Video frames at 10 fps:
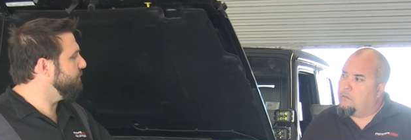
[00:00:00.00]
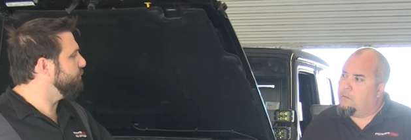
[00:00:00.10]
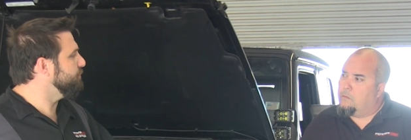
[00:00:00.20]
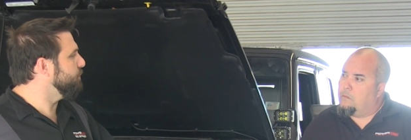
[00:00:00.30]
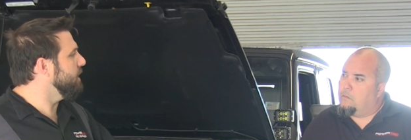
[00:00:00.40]

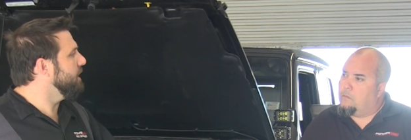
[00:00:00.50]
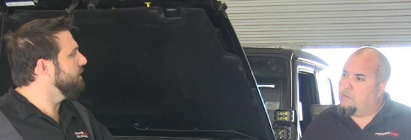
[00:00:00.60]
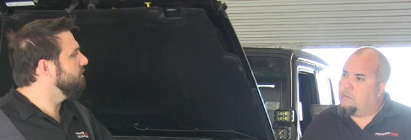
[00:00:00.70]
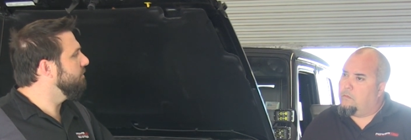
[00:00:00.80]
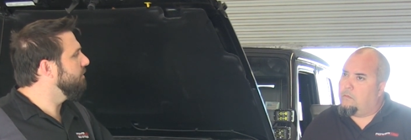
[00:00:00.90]
Speaker 1: Jeep was what?
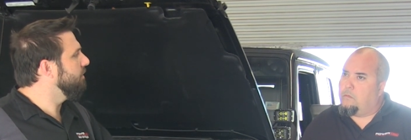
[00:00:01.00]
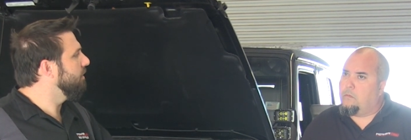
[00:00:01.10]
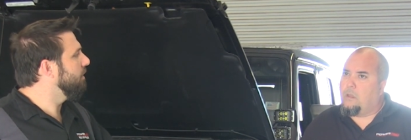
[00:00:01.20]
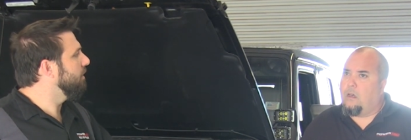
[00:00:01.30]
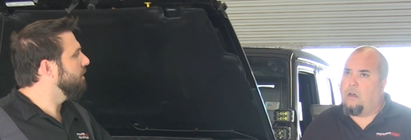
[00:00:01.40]

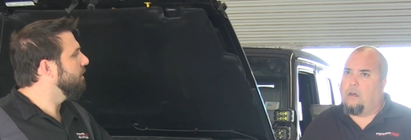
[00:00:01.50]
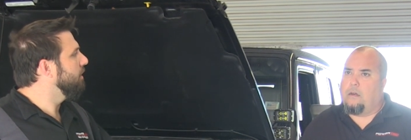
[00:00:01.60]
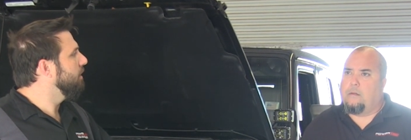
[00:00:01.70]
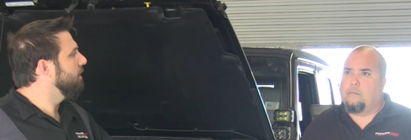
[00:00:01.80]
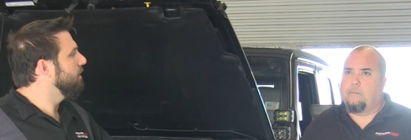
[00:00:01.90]

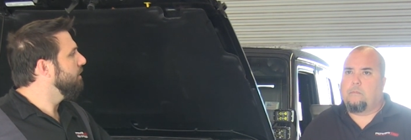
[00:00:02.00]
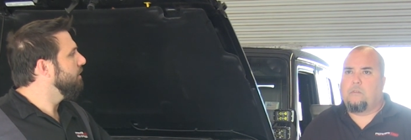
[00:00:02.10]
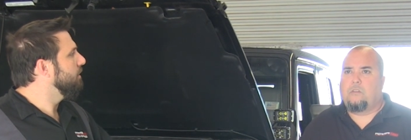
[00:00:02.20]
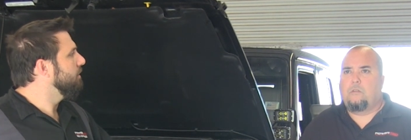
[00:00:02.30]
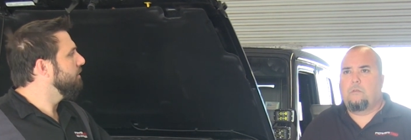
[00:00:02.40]
Um,
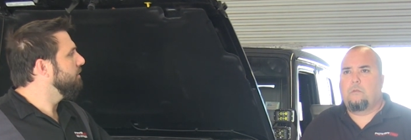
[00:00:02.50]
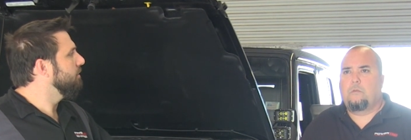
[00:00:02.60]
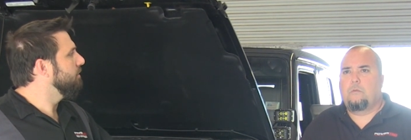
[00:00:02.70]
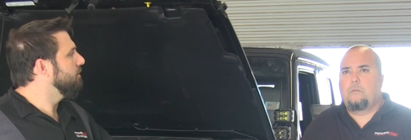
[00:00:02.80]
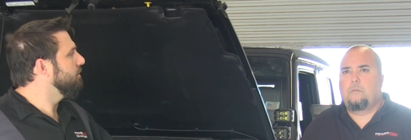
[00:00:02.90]

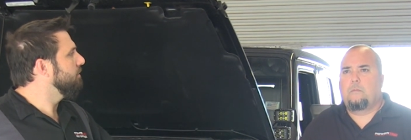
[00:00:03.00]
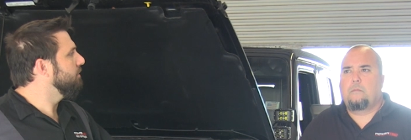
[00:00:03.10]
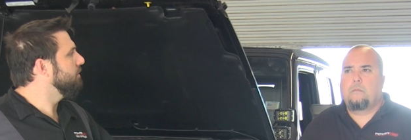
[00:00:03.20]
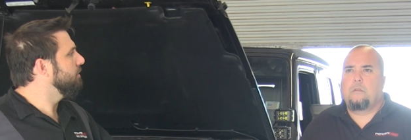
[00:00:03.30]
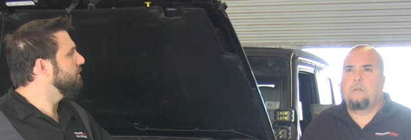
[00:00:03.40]

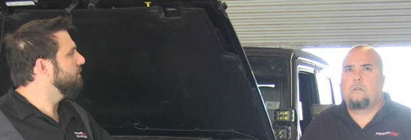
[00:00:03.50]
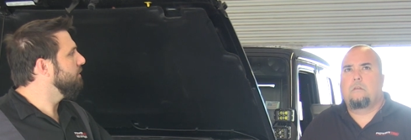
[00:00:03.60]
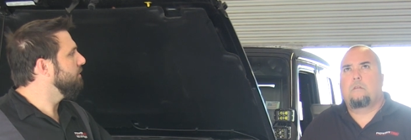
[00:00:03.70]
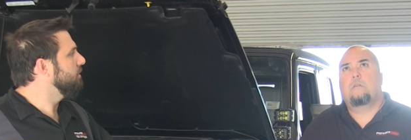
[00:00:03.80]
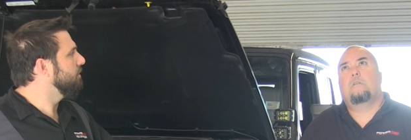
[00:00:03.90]

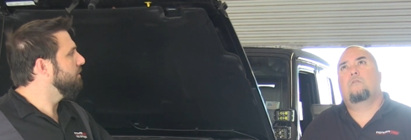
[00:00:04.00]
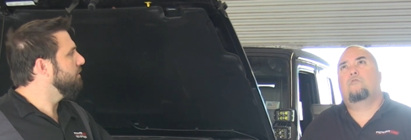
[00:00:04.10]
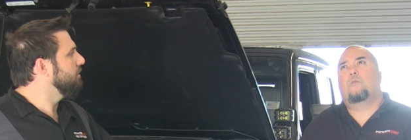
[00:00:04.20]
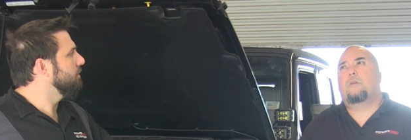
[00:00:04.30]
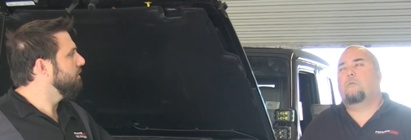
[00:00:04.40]

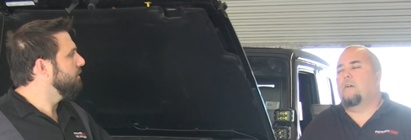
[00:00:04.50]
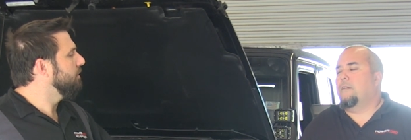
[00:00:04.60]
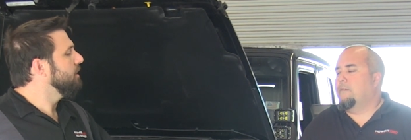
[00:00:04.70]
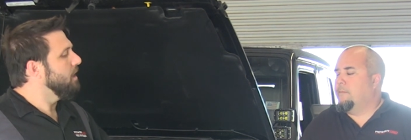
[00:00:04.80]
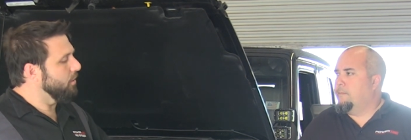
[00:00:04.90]

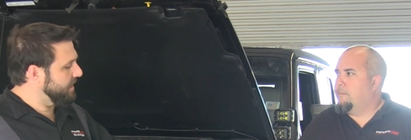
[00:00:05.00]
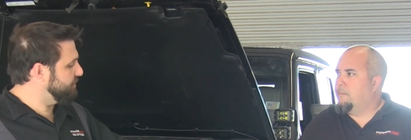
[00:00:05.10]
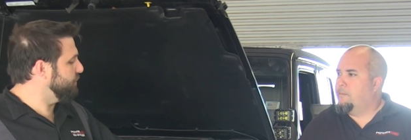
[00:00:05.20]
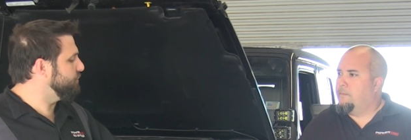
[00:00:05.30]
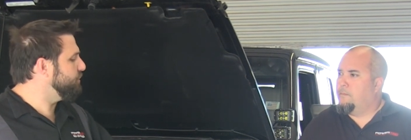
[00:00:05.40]
221.
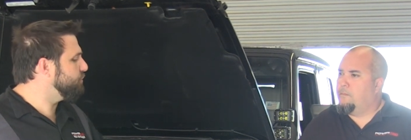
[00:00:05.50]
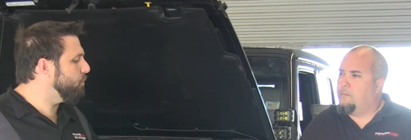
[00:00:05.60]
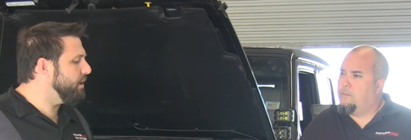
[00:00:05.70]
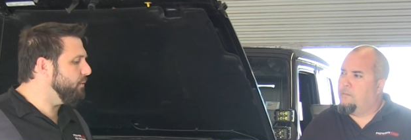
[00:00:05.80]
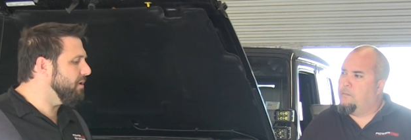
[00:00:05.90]
Okay, so
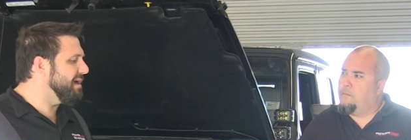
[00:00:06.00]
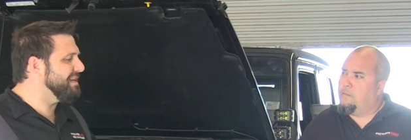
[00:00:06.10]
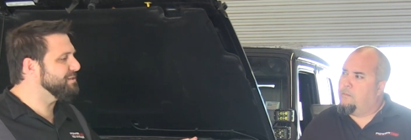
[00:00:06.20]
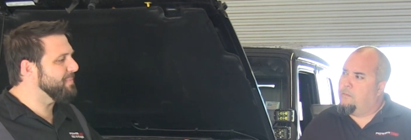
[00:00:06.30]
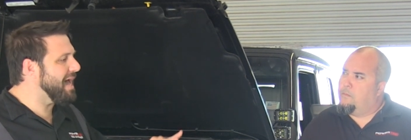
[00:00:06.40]

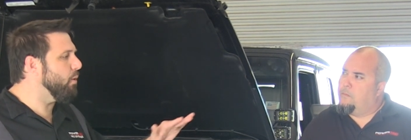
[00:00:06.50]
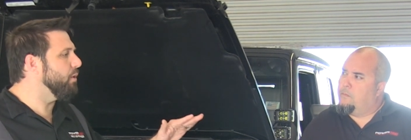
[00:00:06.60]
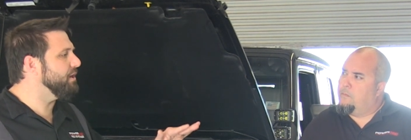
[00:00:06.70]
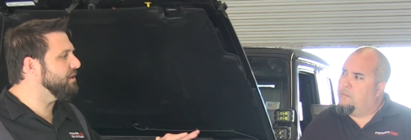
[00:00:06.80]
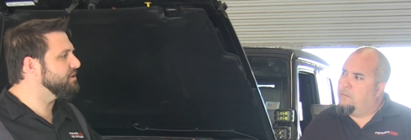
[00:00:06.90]
221 is about
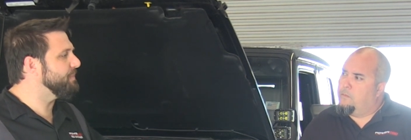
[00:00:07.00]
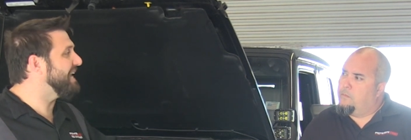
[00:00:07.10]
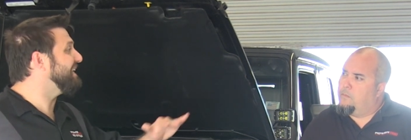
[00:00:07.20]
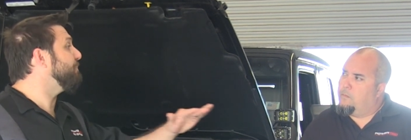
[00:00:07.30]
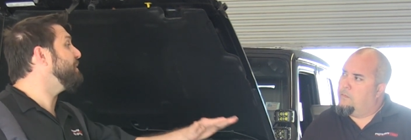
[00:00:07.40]
what you
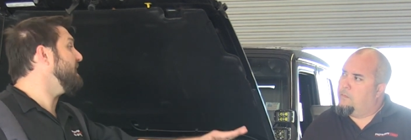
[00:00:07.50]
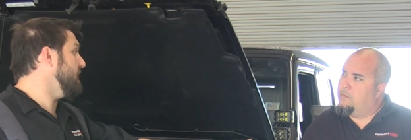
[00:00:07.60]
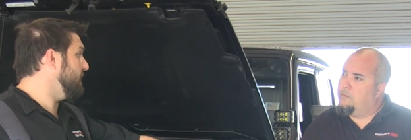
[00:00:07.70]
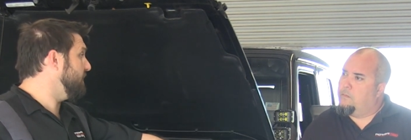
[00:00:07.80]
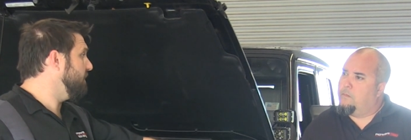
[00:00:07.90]
expect at
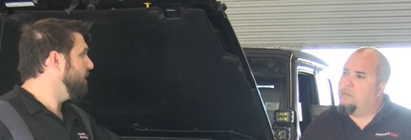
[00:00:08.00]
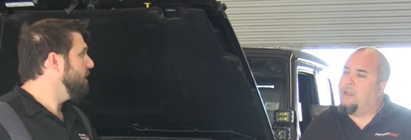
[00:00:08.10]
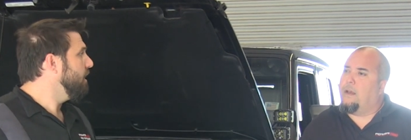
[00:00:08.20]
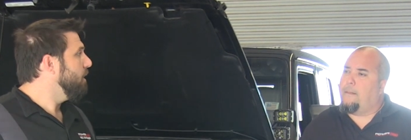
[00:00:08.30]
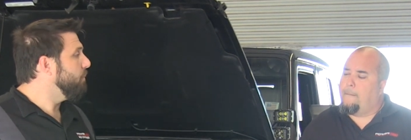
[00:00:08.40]
peak.
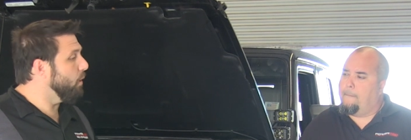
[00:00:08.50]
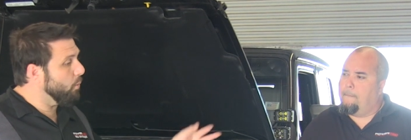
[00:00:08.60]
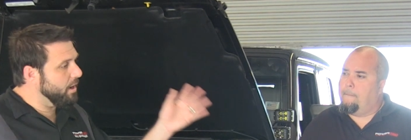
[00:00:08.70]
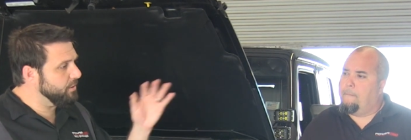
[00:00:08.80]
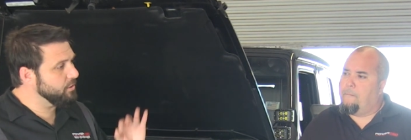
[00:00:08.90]
Yeah.
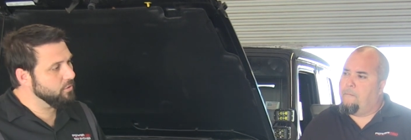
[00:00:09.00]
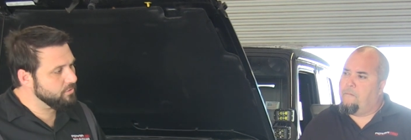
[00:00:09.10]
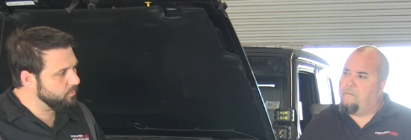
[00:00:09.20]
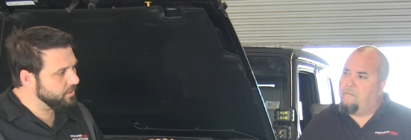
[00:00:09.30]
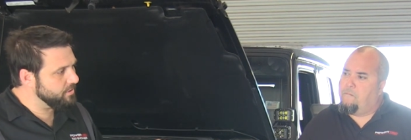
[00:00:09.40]
But what you're
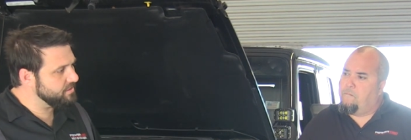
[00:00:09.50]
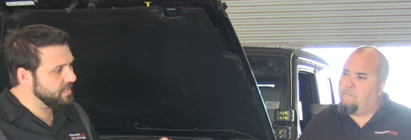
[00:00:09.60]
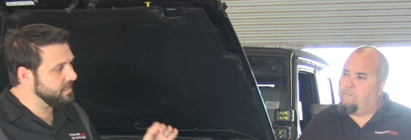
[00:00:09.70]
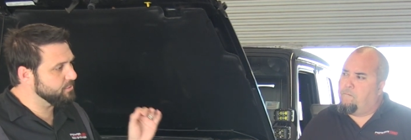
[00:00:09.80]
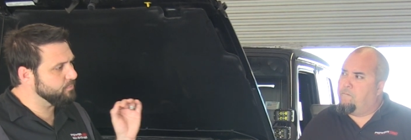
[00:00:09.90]
what you're
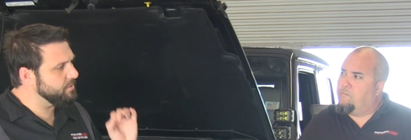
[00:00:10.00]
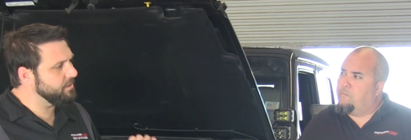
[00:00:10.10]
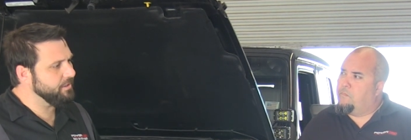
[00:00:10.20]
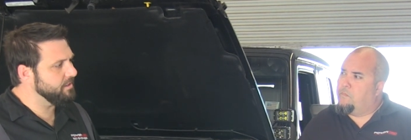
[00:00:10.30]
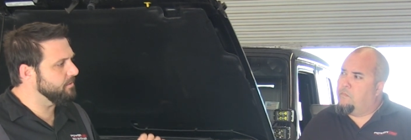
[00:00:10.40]
saying is
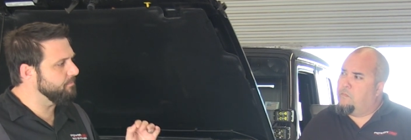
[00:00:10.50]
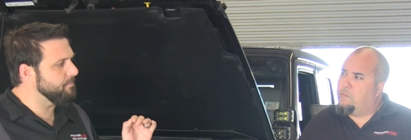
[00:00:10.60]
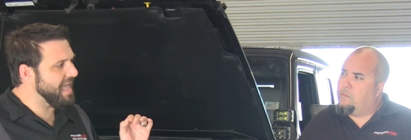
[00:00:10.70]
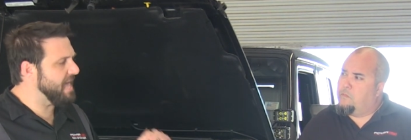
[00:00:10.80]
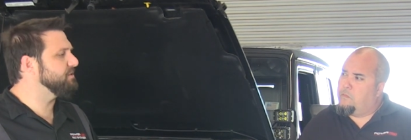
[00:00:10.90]
really the
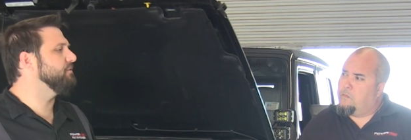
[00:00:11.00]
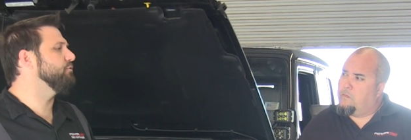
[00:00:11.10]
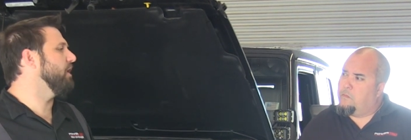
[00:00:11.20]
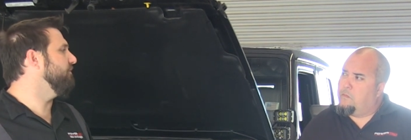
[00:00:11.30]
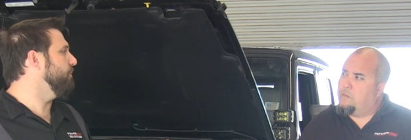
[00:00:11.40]

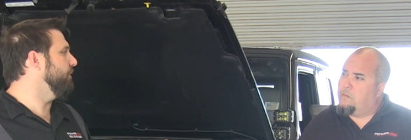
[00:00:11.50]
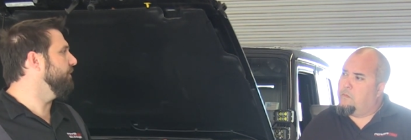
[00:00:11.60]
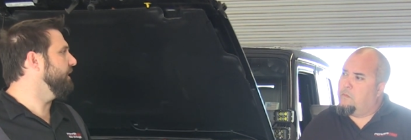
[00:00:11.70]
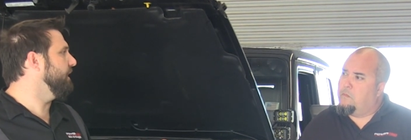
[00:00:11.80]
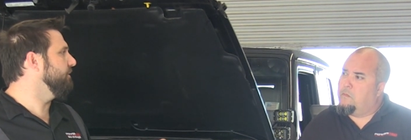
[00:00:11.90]
massive
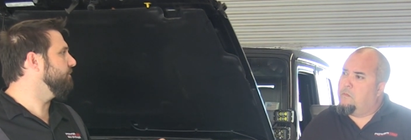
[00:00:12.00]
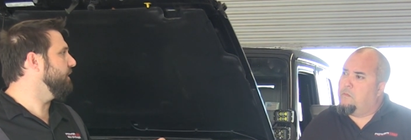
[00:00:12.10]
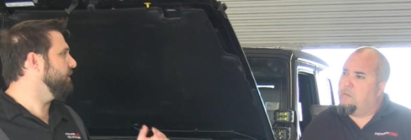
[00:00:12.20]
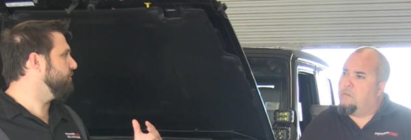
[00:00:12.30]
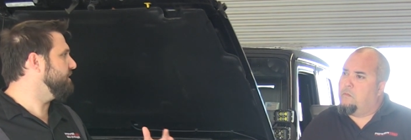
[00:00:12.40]
drivability
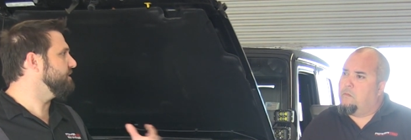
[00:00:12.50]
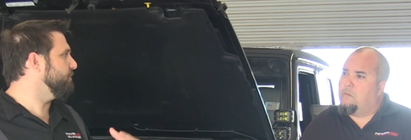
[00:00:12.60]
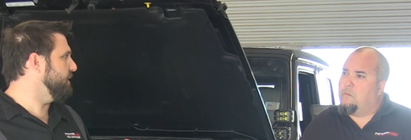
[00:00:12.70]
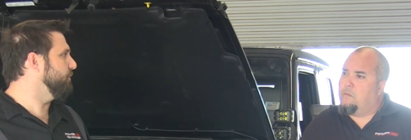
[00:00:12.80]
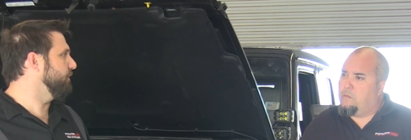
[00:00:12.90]
increase
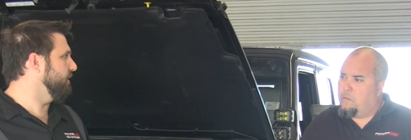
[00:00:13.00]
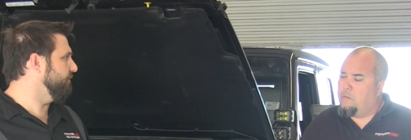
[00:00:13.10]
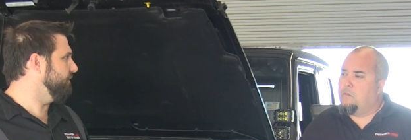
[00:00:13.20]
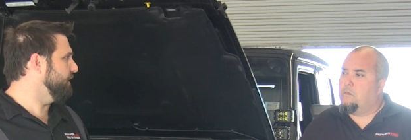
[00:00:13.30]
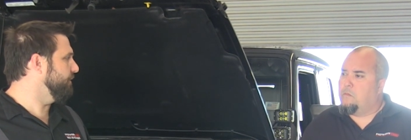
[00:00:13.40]
that people are
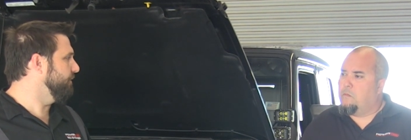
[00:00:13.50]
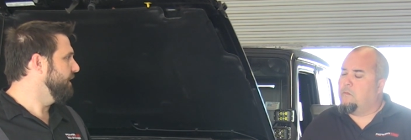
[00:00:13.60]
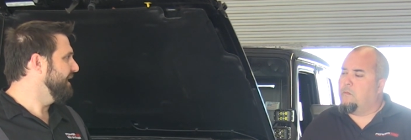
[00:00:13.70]
going to feel